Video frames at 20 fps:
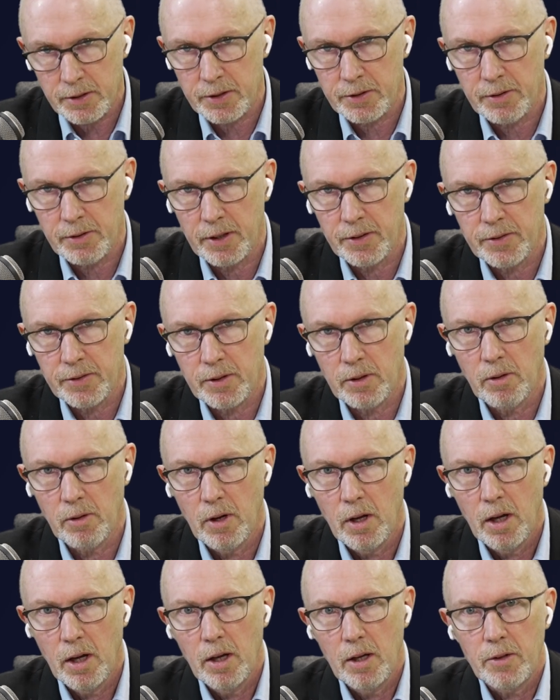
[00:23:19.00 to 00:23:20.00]
rates.
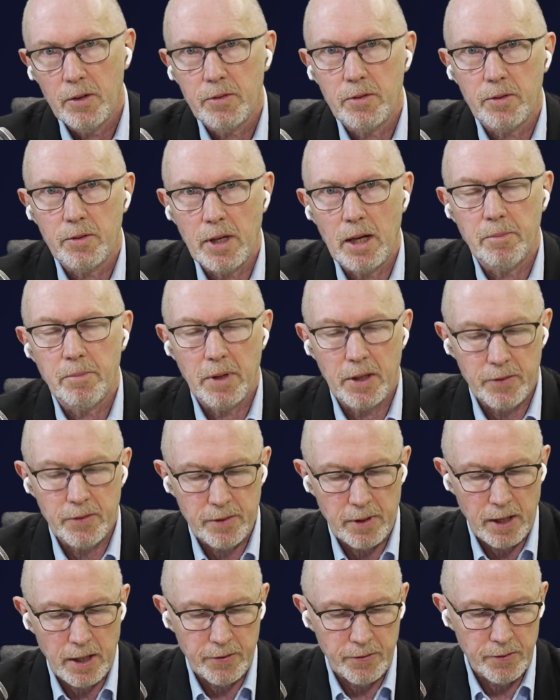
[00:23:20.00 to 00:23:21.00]
So that
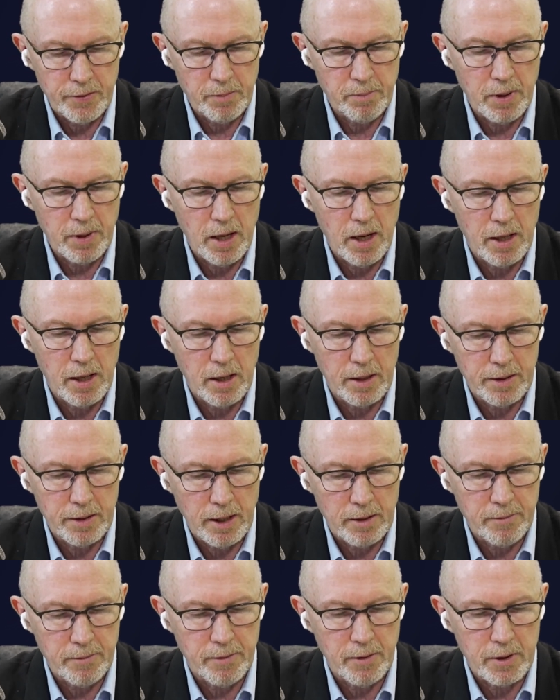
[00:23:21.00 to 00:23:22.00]
means less supply on
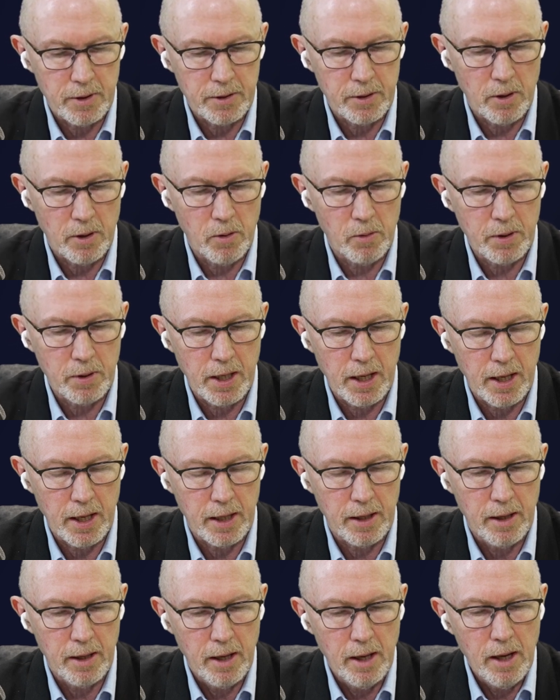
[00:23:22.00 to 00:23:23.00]
that front.
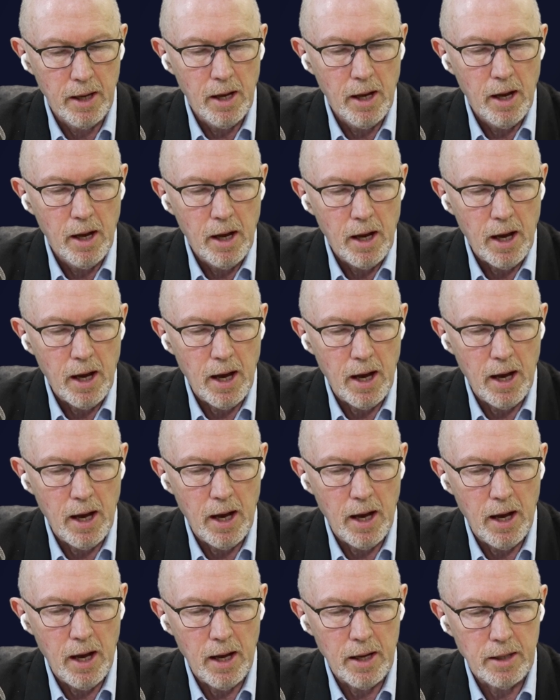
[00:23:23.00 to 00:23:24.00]
Okay,
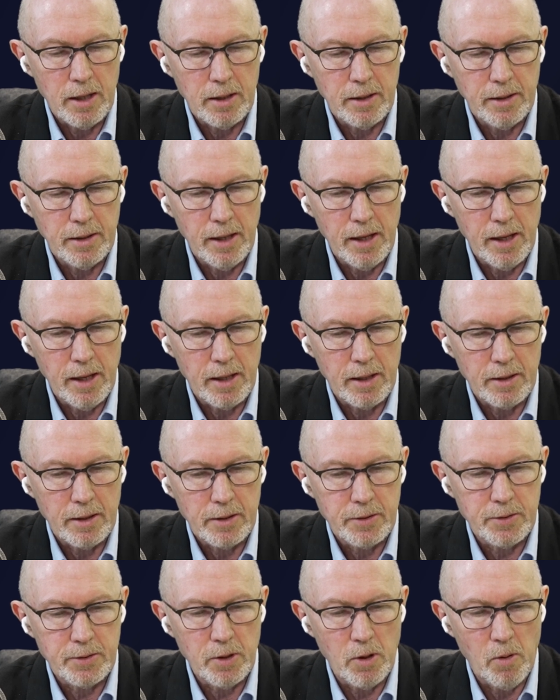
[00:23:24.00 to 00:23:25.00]
yeah.
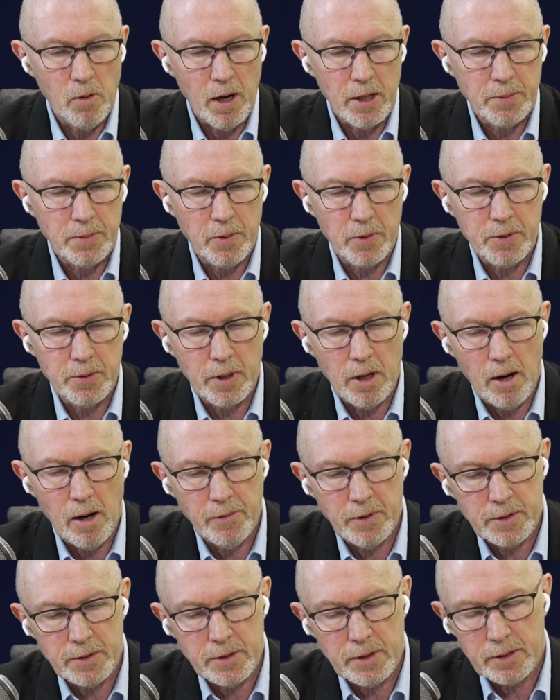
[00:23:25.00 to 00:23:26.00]
So I suppose
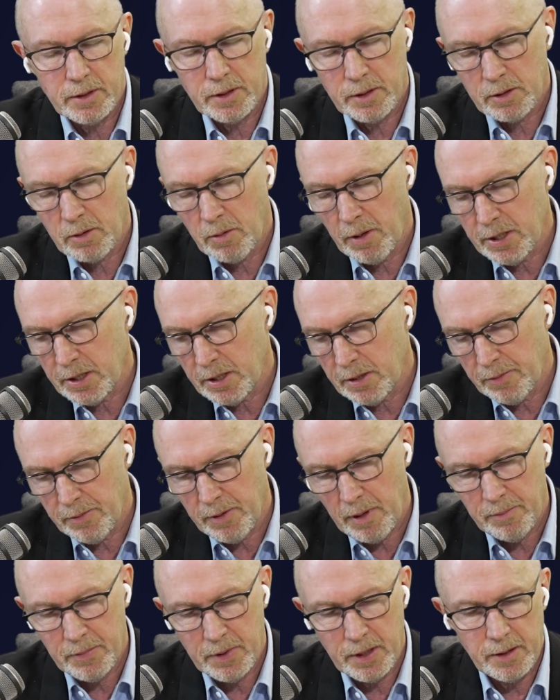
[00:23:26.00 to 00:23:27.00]
the question
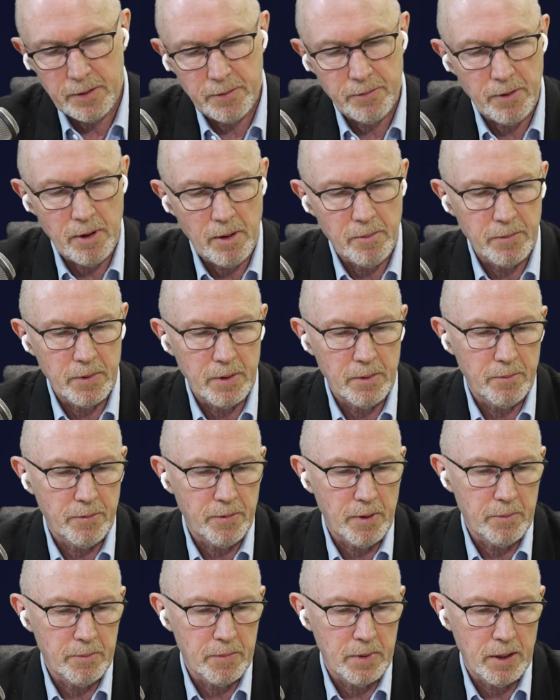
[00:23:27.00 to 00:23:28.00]
from
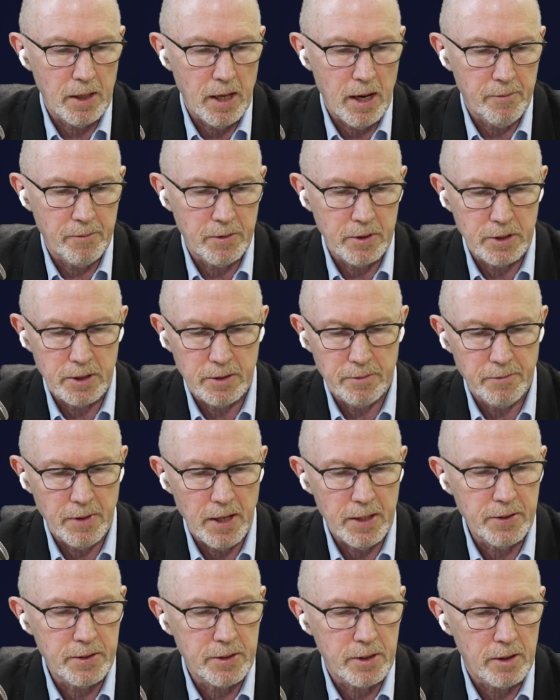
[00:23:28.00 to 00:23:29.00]
the average
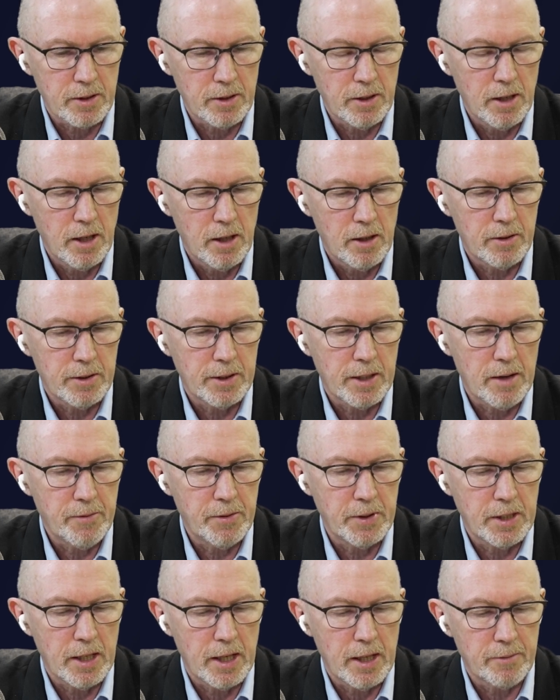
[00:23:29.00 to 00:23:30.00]
investor or the
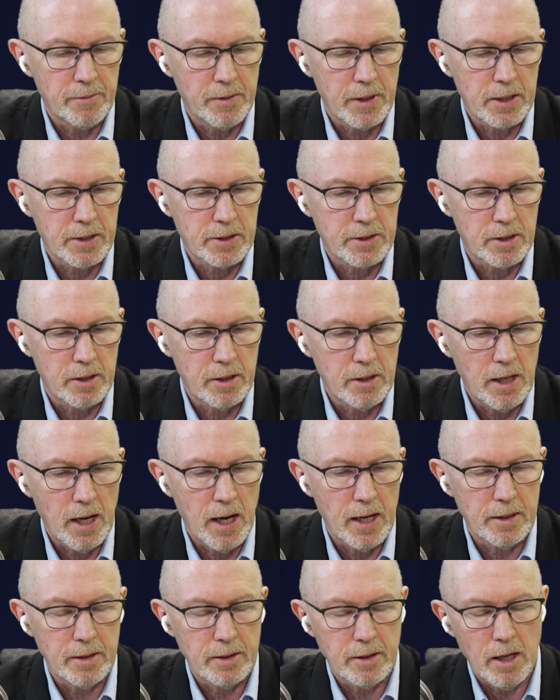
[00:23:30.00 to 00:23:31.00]
everyday investor,
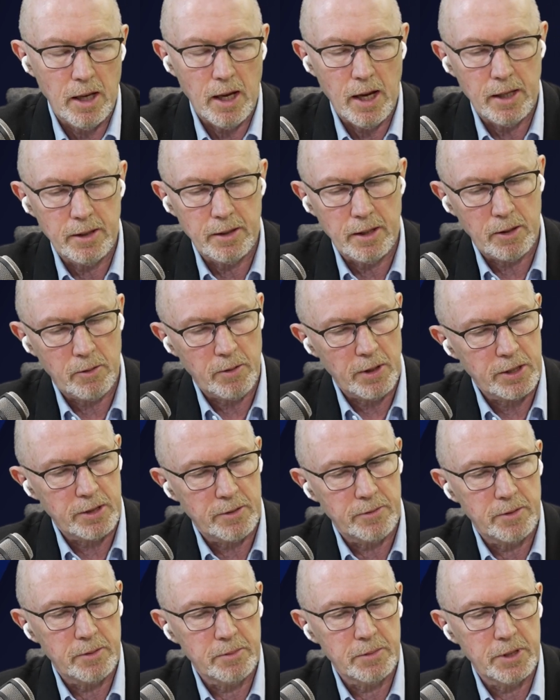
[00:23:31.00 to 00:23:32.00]
and a
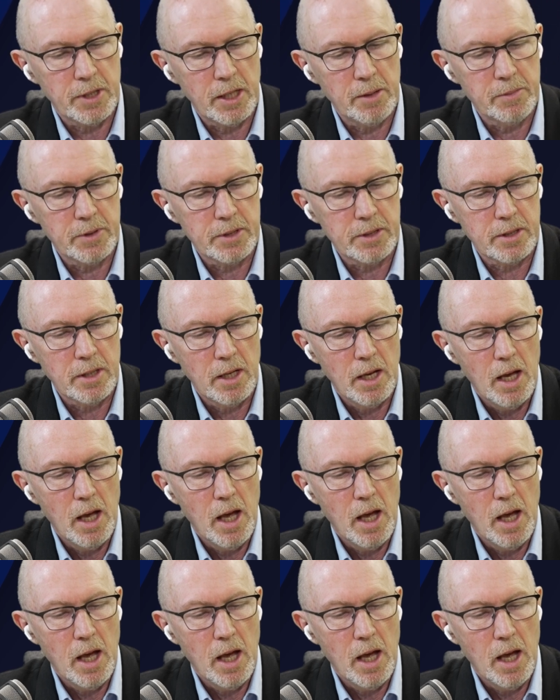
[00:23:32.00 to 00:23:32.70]
question from Seamus